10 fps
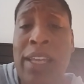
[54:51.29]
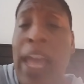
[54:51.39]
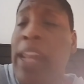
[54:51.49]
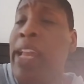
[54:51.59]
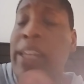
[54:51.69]

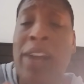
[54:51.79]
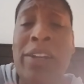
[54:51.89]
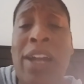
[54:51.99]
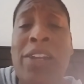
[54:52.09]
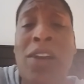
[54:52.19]
and ain't there
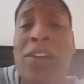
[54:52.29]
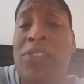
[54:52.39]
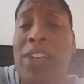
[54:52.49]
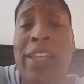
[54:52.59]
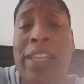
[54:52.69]
none of y'all
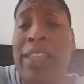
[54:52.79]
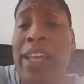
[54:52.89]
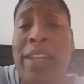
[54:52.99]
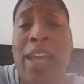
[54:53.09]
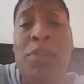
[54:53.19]
decide to get
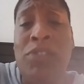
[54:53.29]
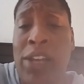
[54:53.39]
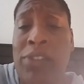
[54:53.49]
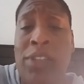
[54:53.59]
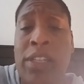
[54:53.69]
that damn
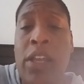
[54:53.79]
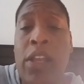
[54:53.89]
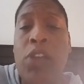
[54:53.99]
injection.